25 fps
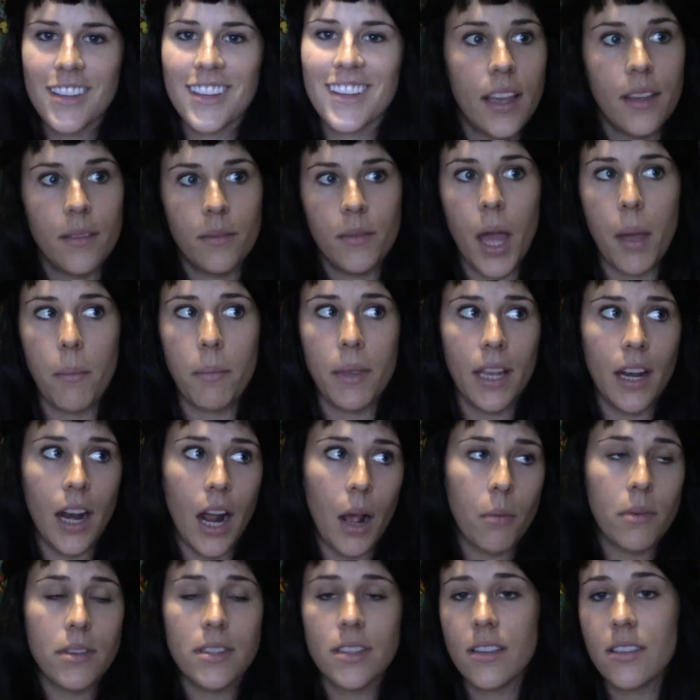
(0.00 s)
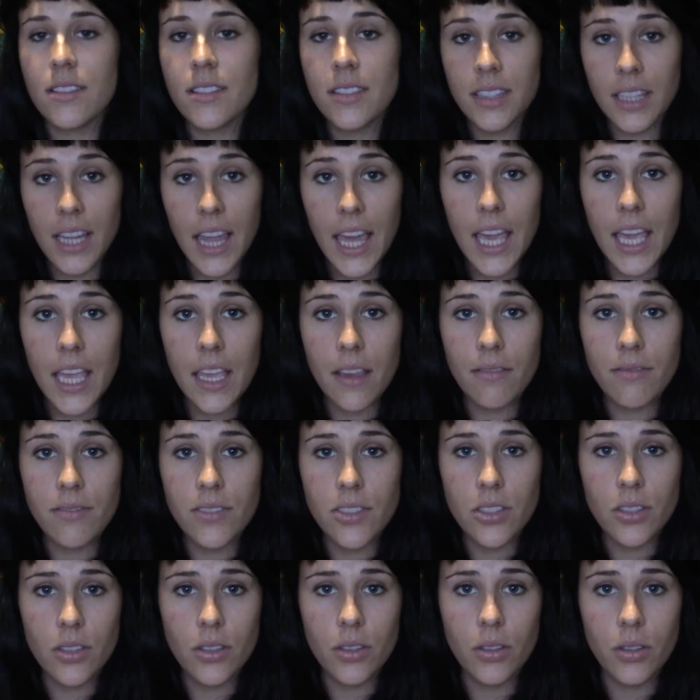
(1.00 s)
I mean, I was a slave
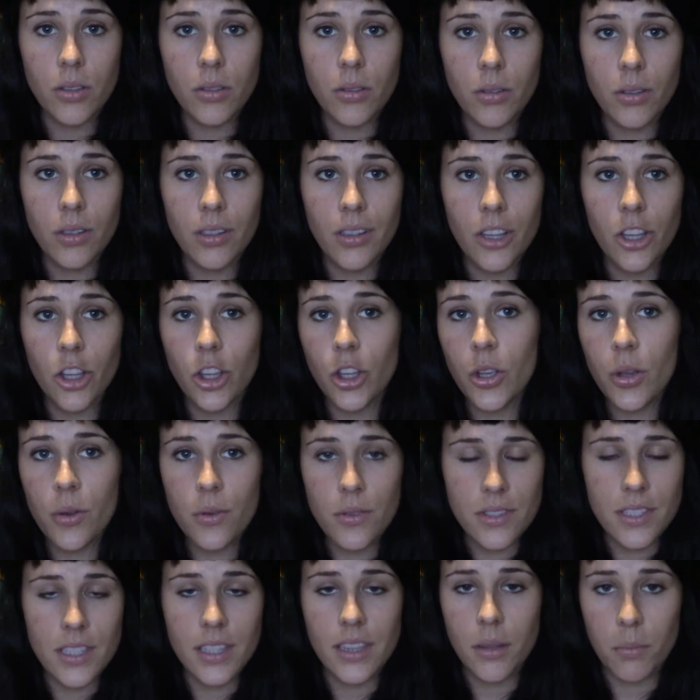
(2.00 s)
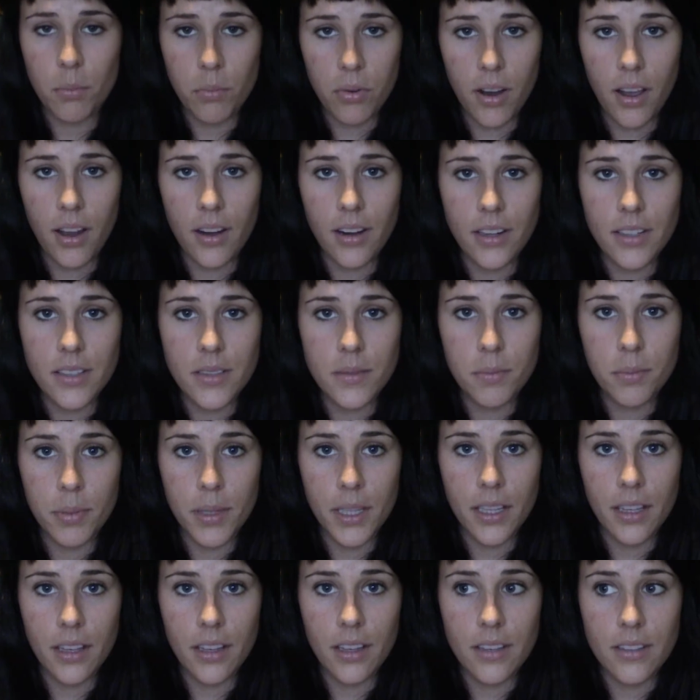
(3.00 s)
to using the product
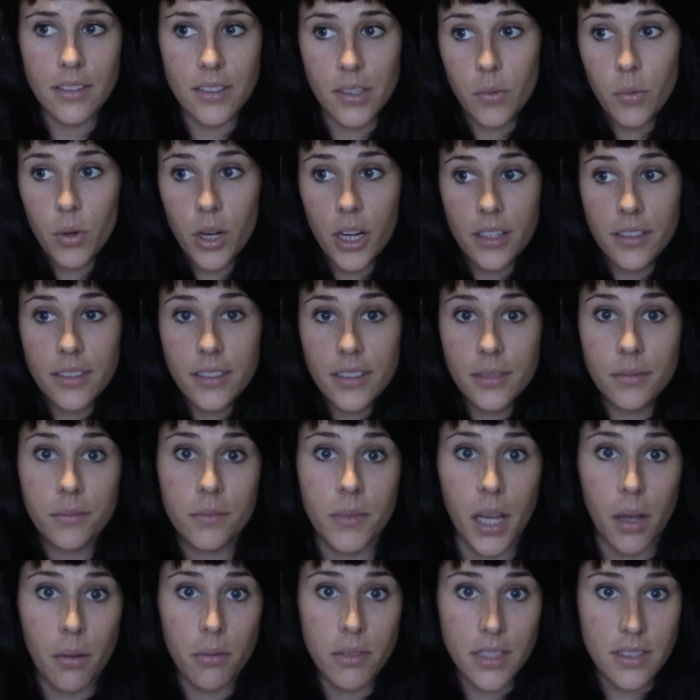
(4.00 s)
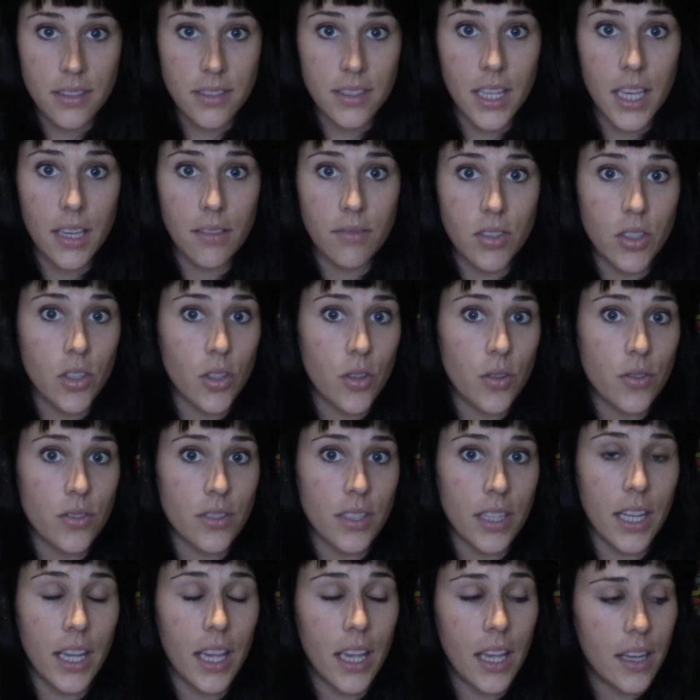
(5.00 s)
because it worked. I was a slave to
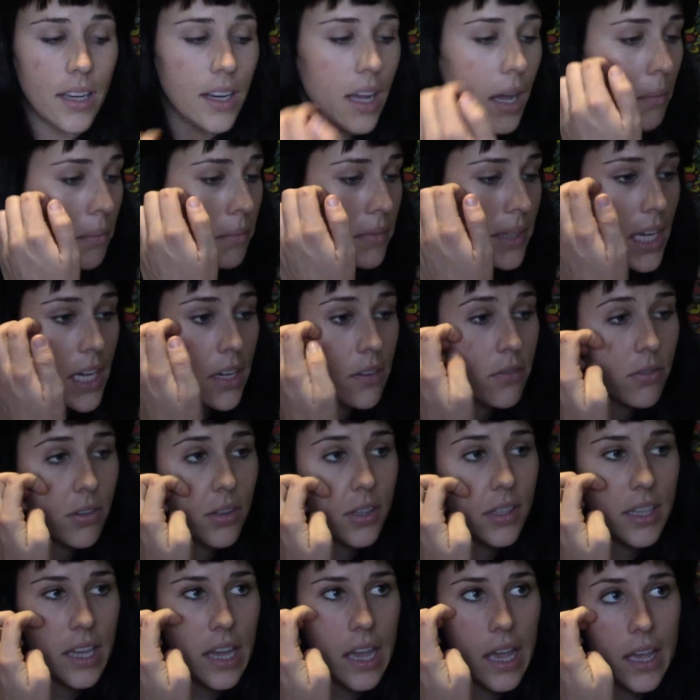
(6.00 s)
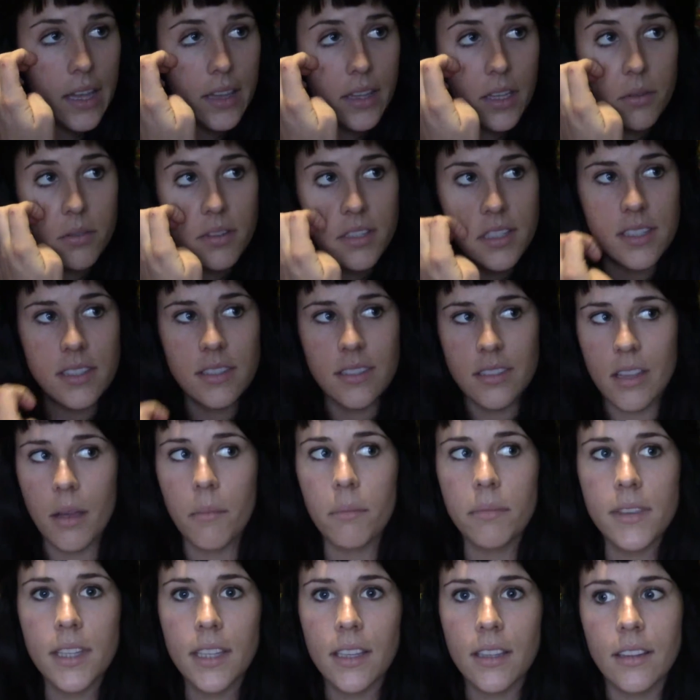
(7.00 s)
using it. And I'm thankful that there was
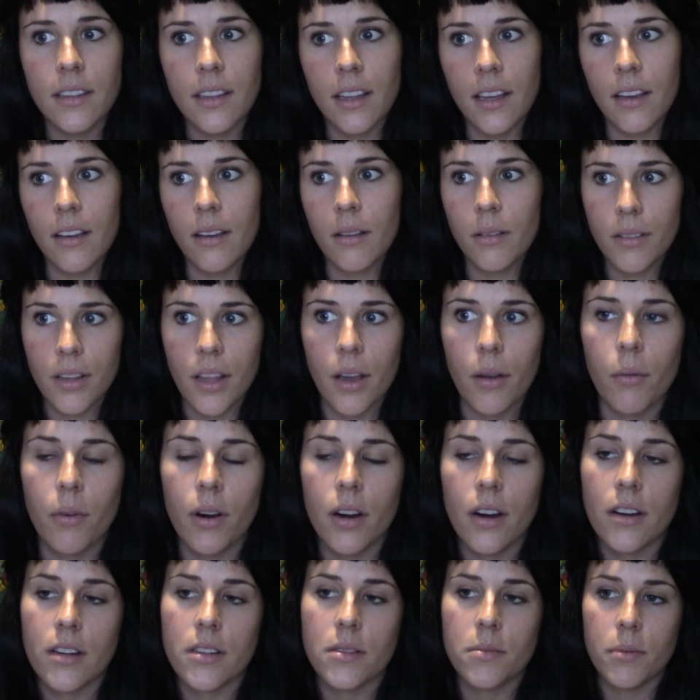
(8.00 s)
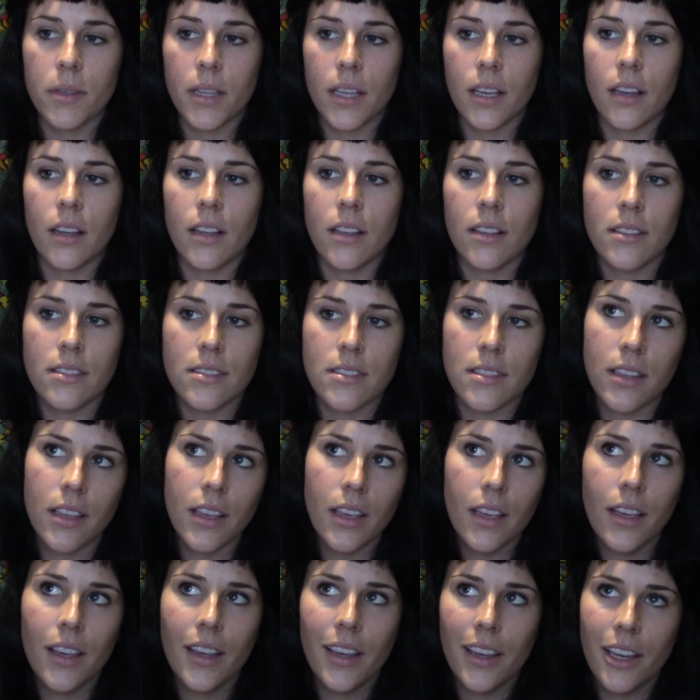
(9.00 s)
something that worked because,
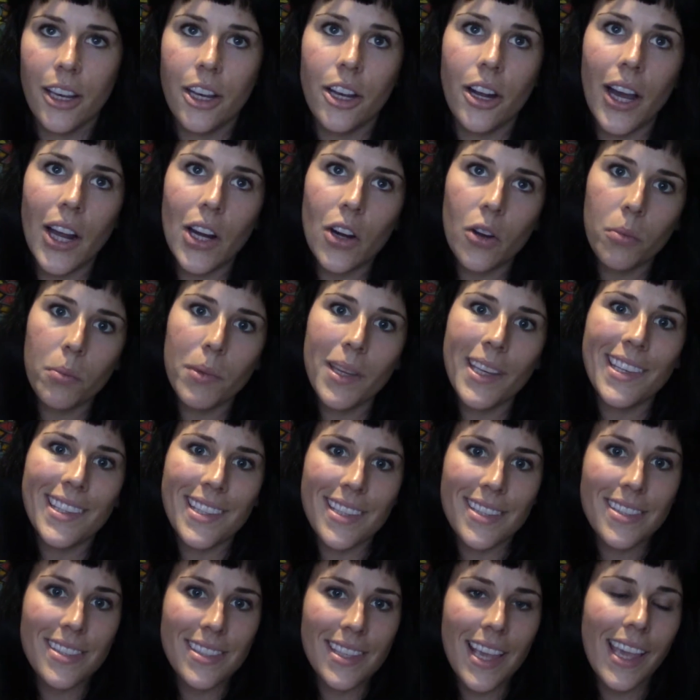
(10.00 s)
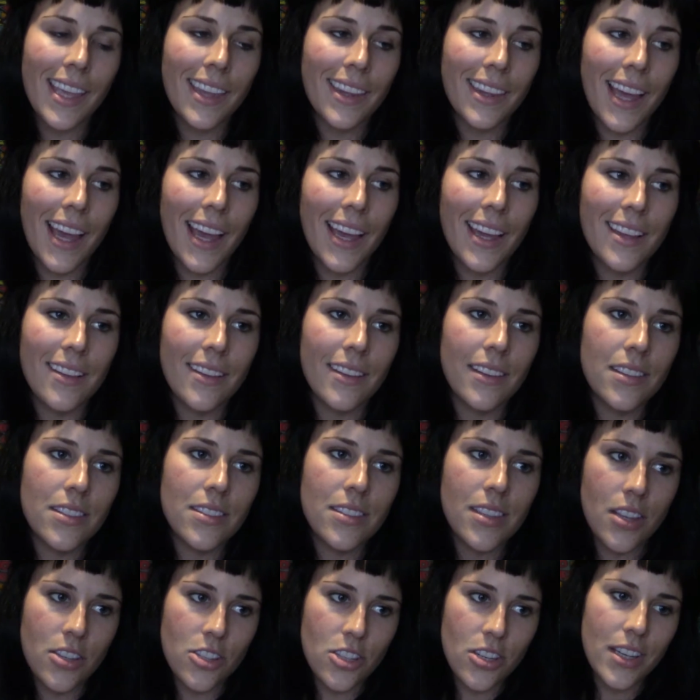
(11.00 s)
you know, I don't mean to say that in
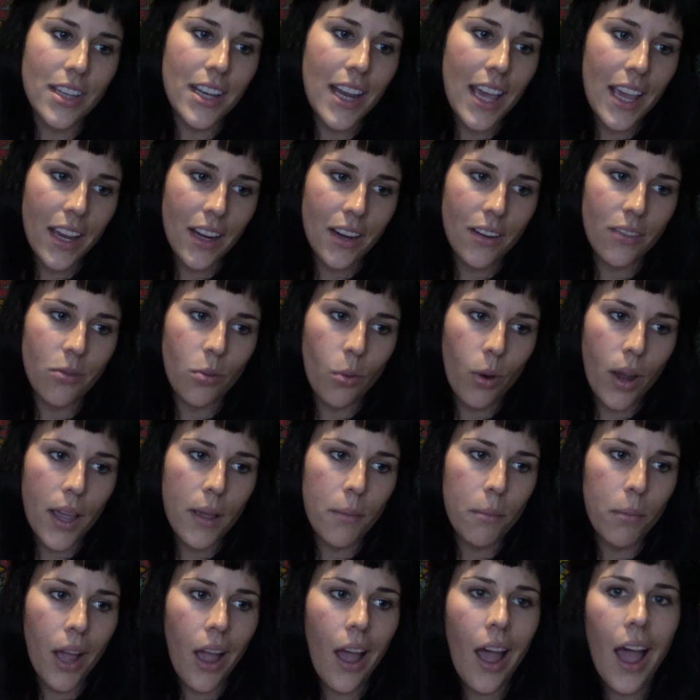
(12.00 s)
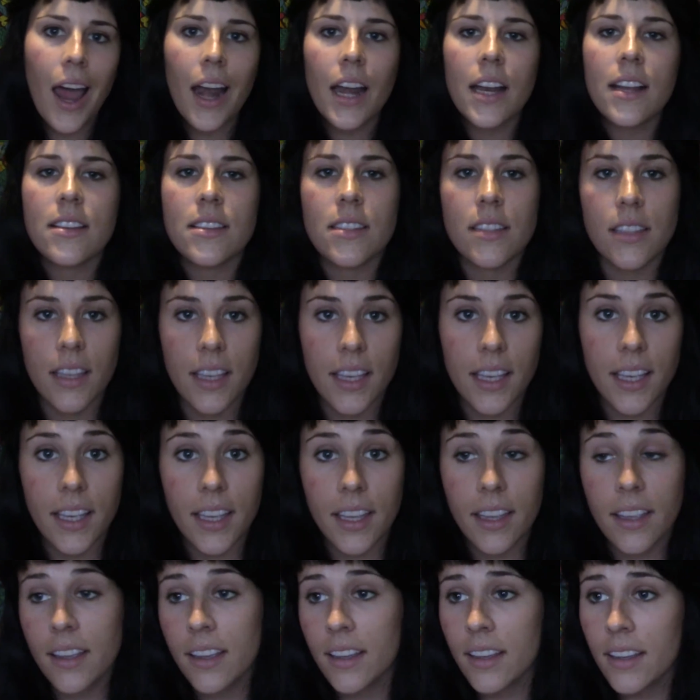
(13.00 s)
such a negative way, but
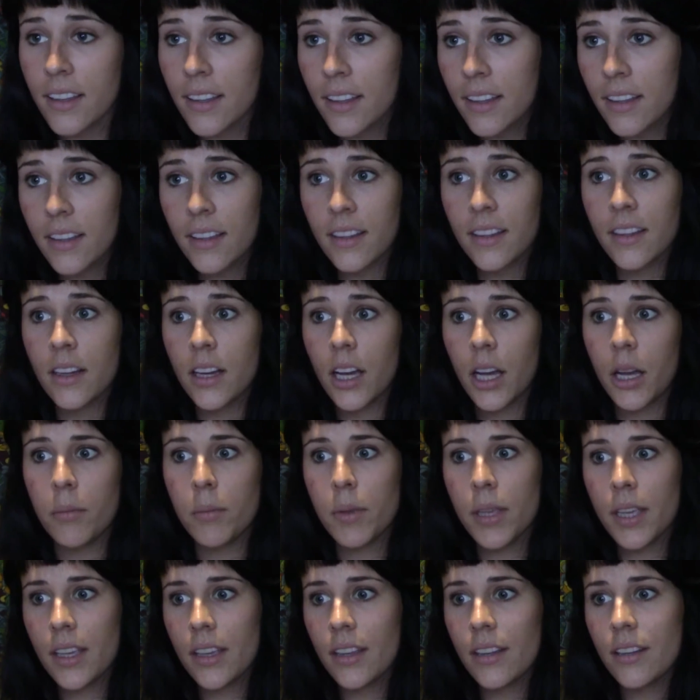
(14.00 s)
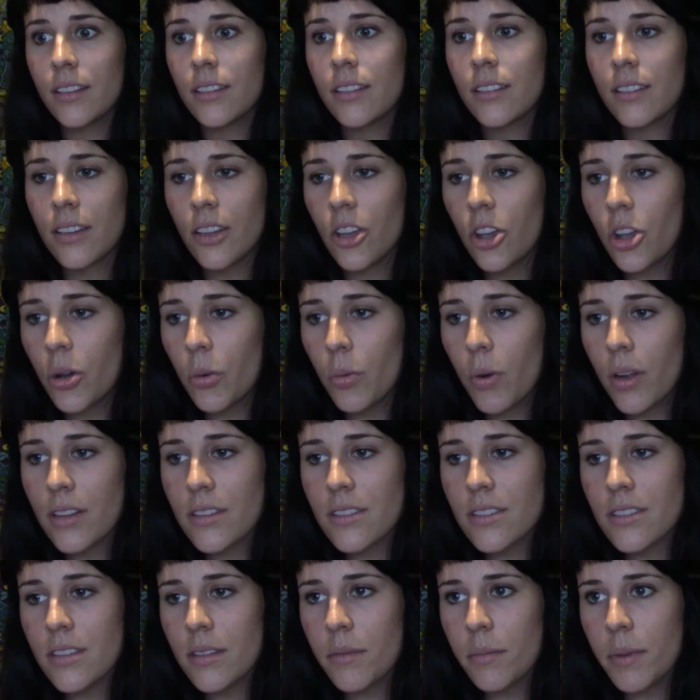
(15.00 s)
honestly, I mean, who
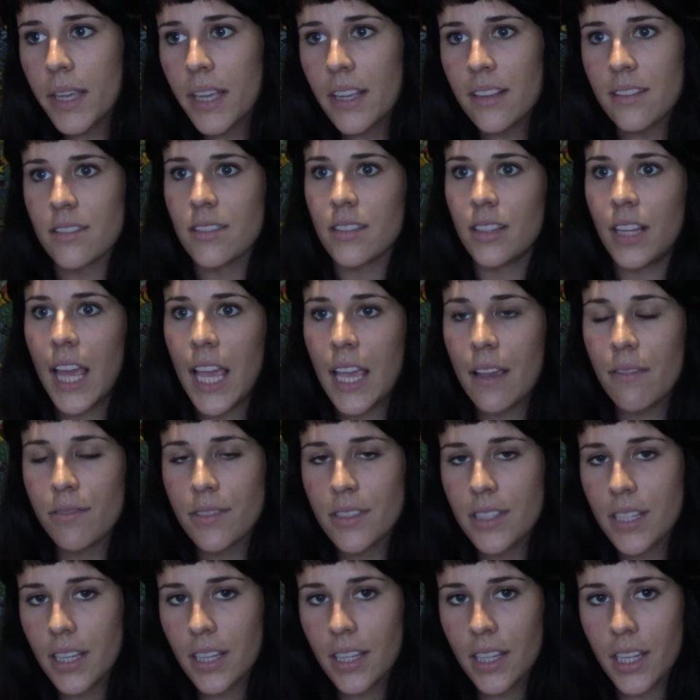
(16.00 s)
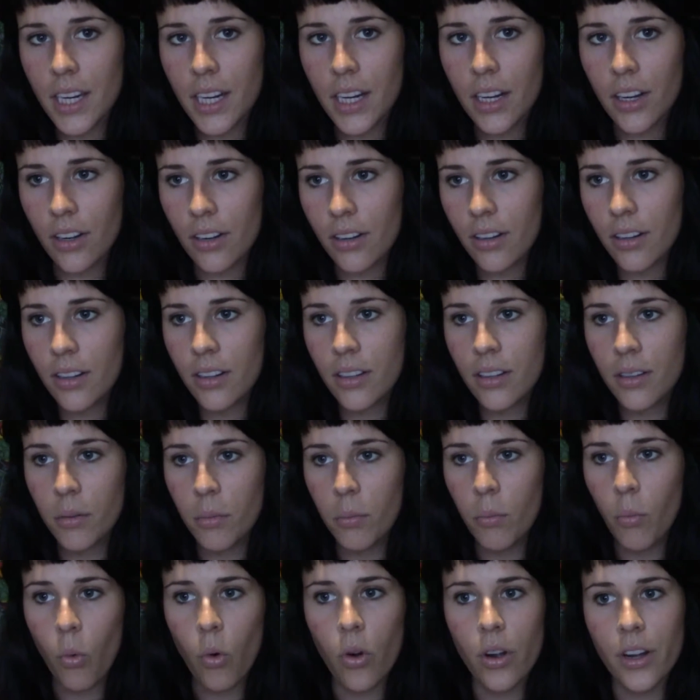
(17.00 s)
wants to be a slave to their
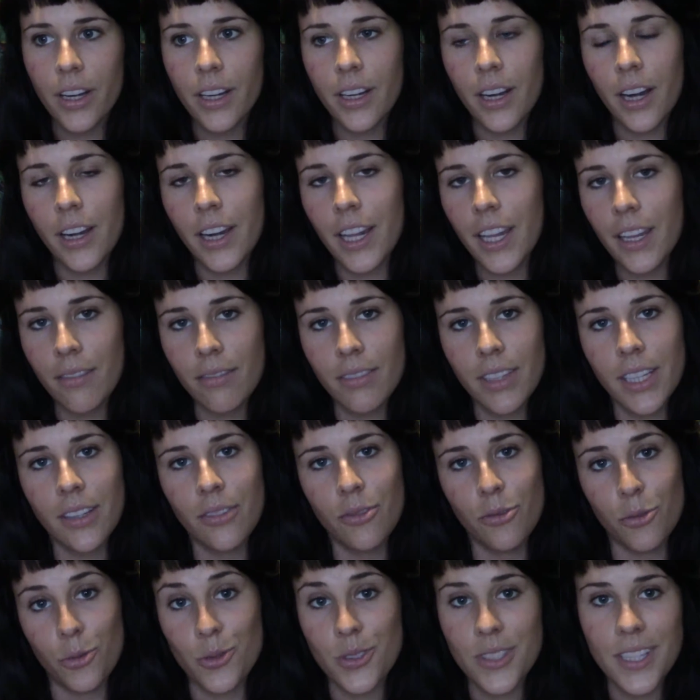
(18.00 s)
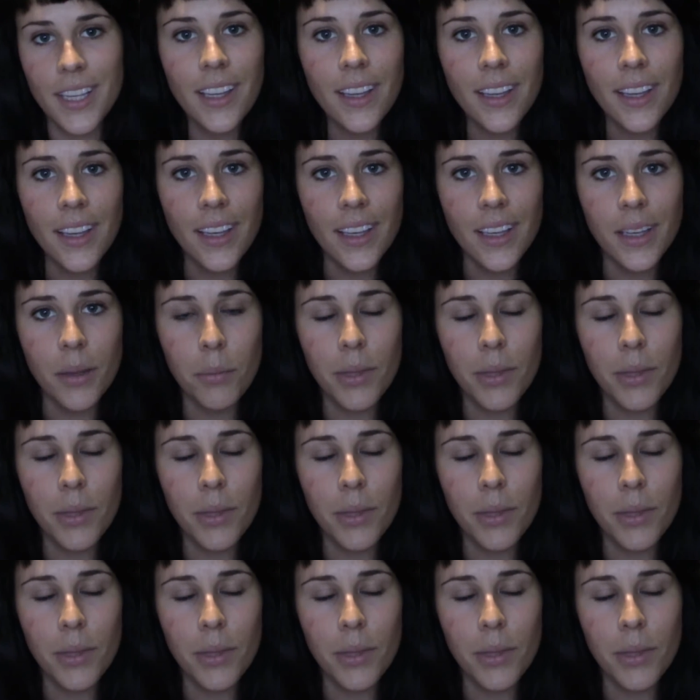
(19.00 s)
morning and evening routine?